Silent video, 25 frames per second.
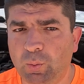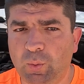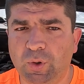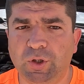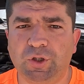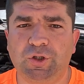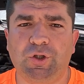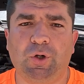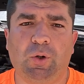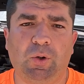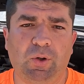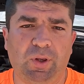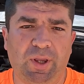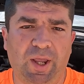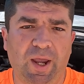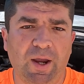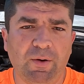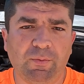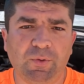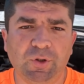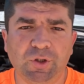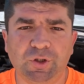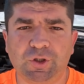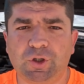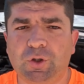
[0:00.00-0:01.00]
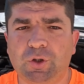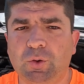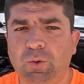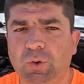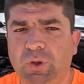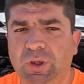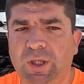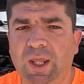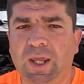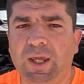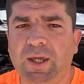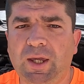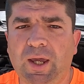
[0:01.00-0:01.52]
which on average
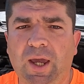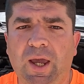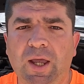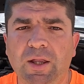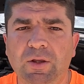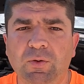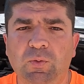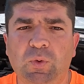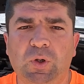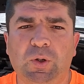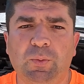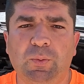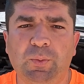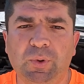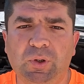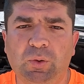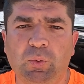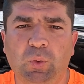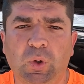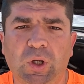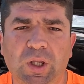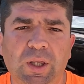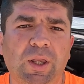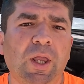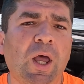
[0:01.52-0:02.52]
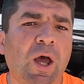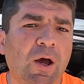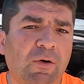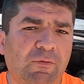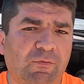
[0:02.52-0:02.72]
could take anywhere between